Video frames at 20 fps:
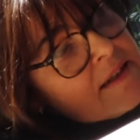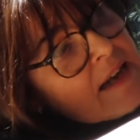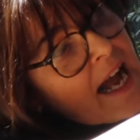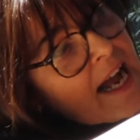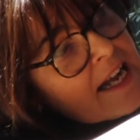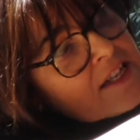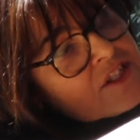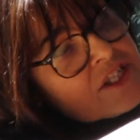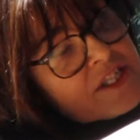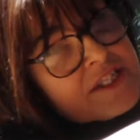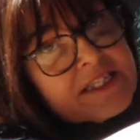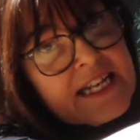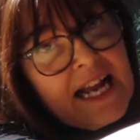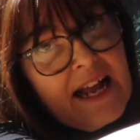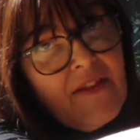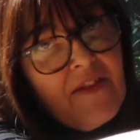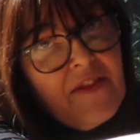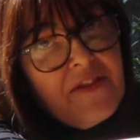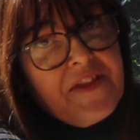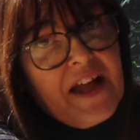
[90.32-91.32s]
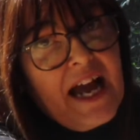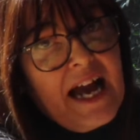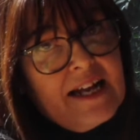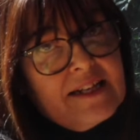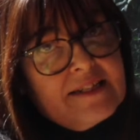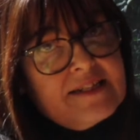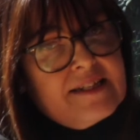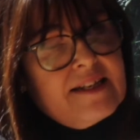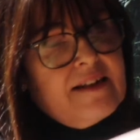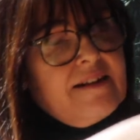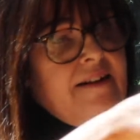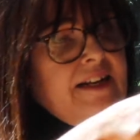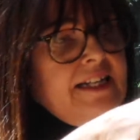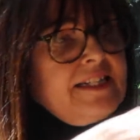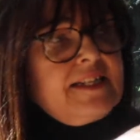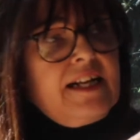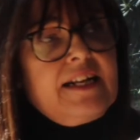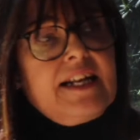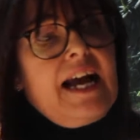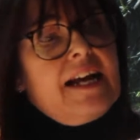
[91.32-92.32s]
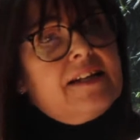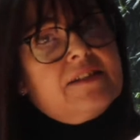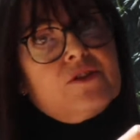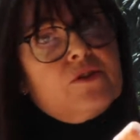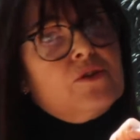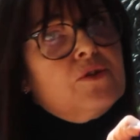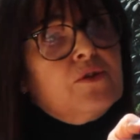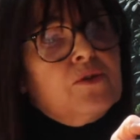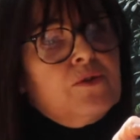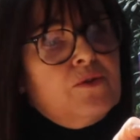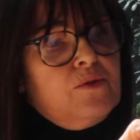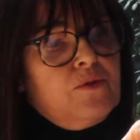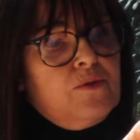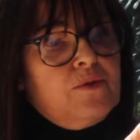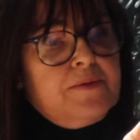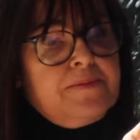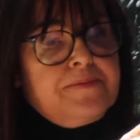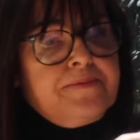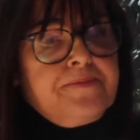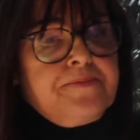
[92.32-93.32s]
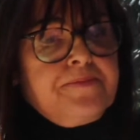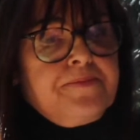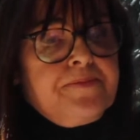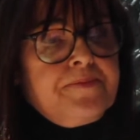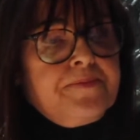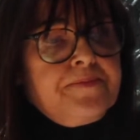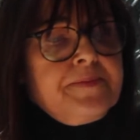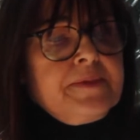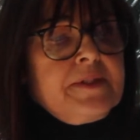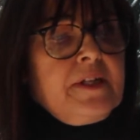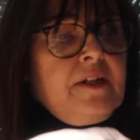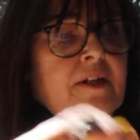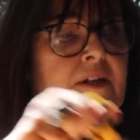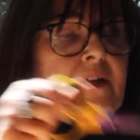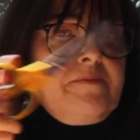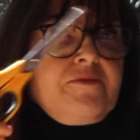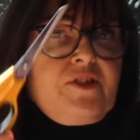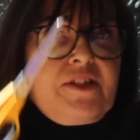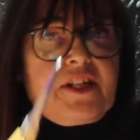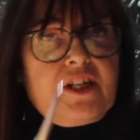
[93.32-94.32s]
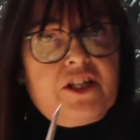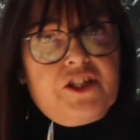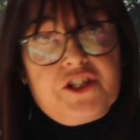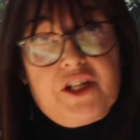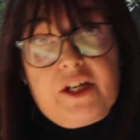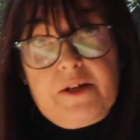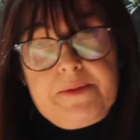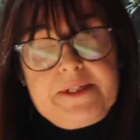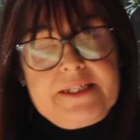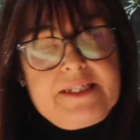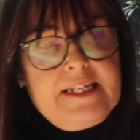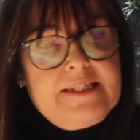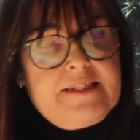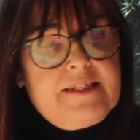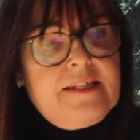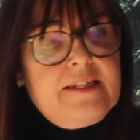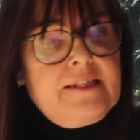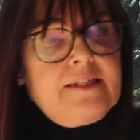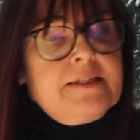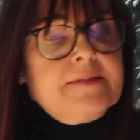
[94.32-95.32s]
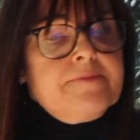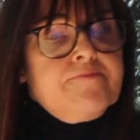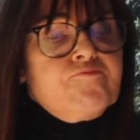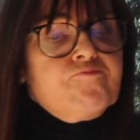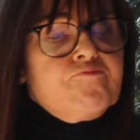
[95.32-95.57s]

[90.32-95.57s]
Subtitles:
and just down that side, and that's all. Just going to do it with scissors.